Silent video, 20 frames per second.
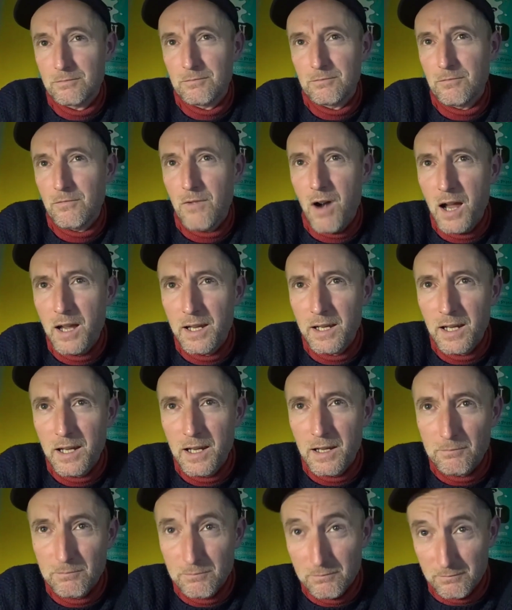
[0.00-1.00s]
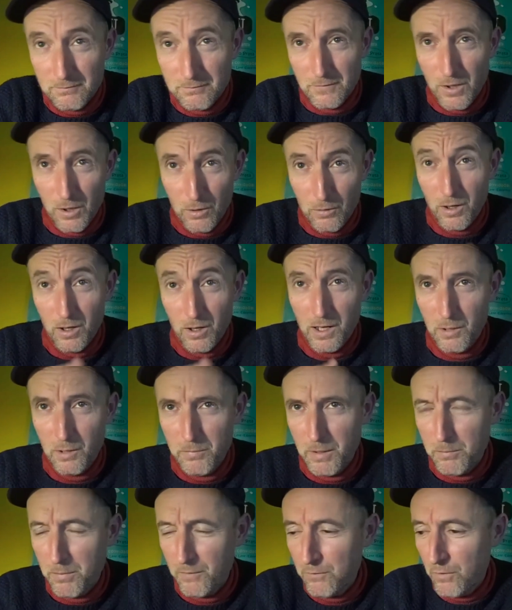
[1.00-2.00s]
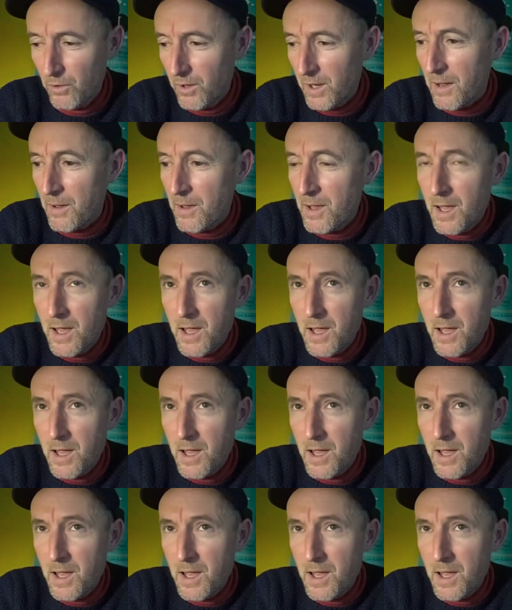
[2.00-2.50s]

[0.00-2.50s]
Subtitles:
writing it, a little bit before that.